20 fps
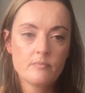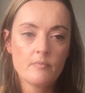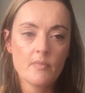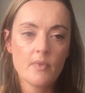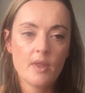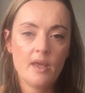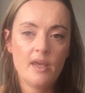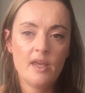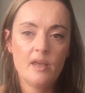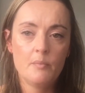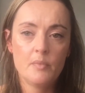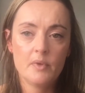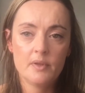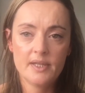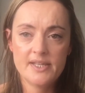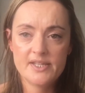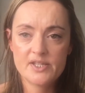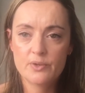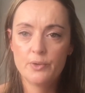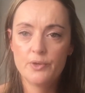
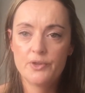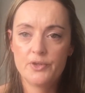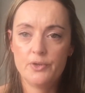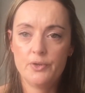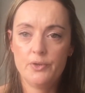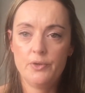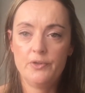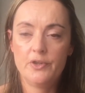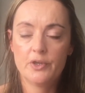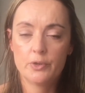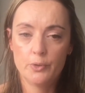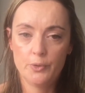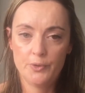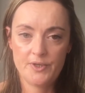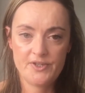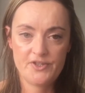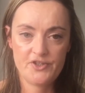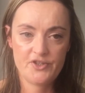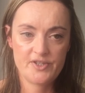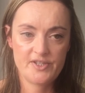let's go through the
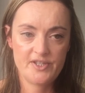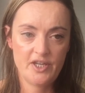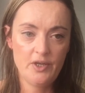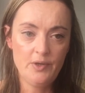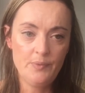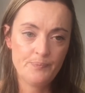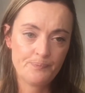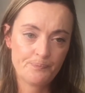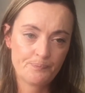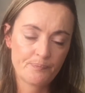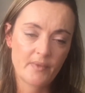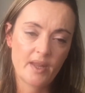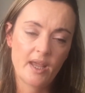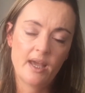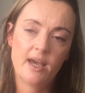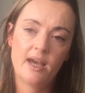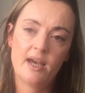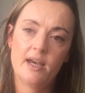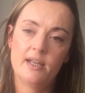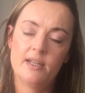chorus just now.
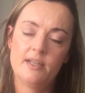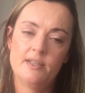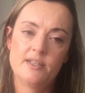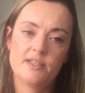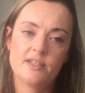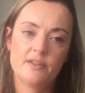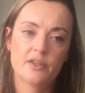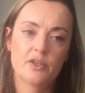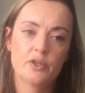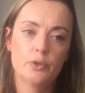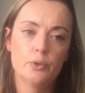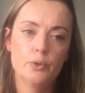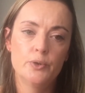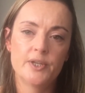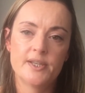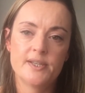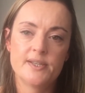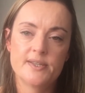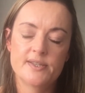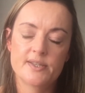And the
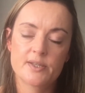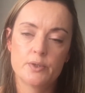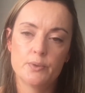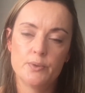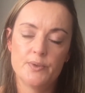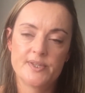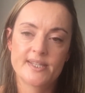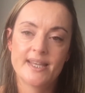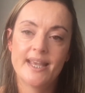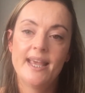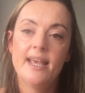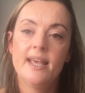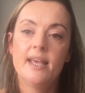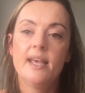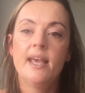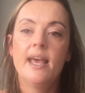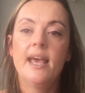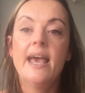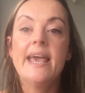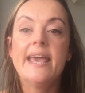chorus goes,
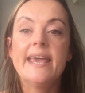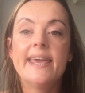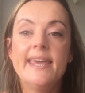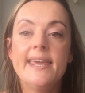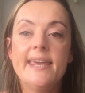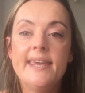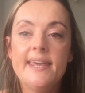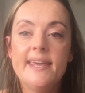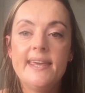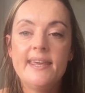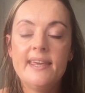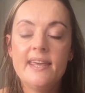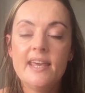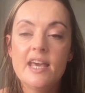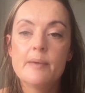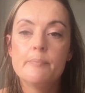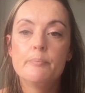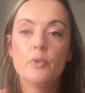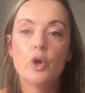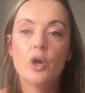He
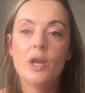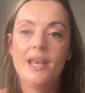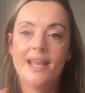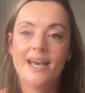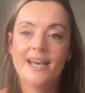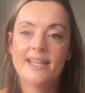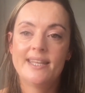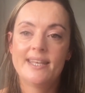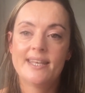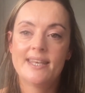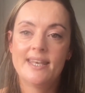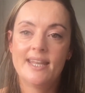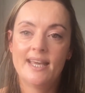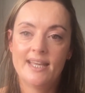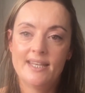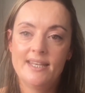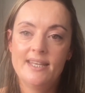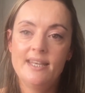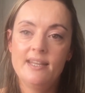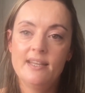
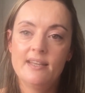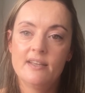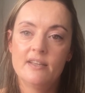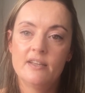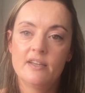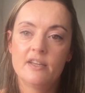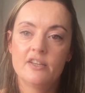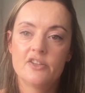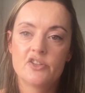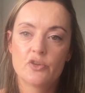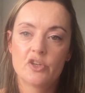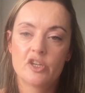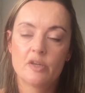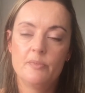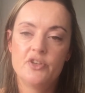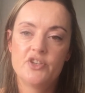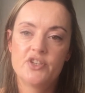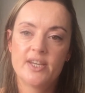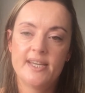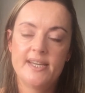molannan. So can
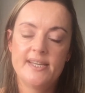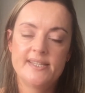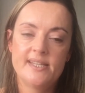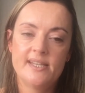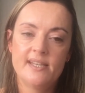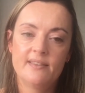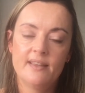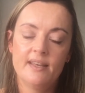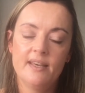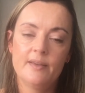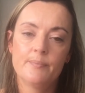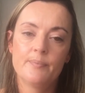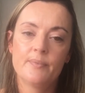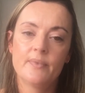we try saying that?